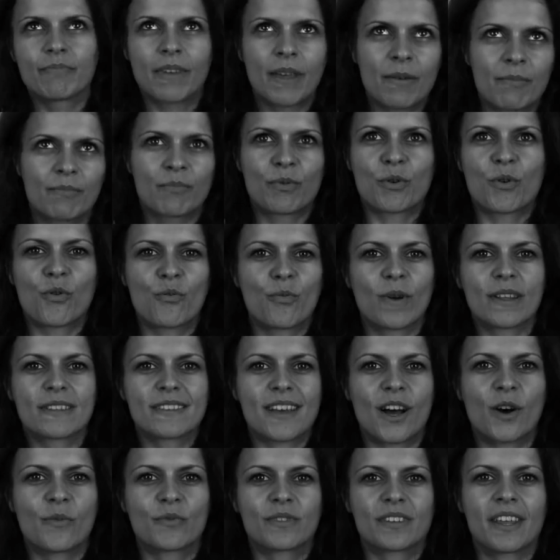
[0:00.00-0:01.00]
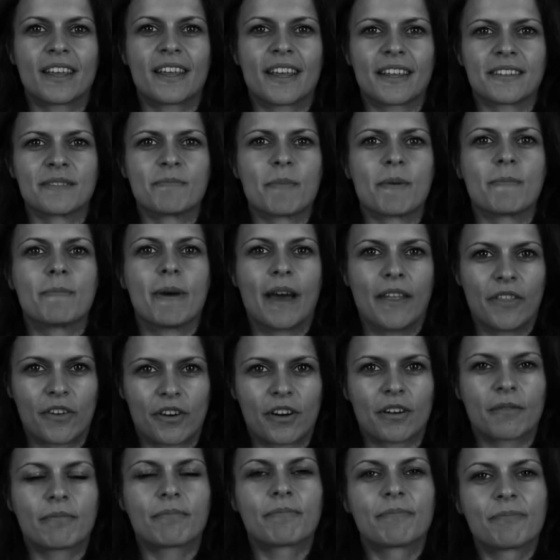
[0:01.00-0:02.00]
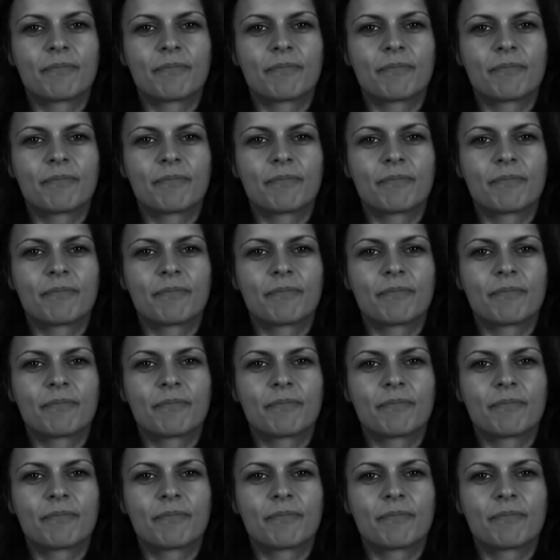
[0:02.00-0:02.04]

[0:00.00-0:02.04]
improvements, how things can be better.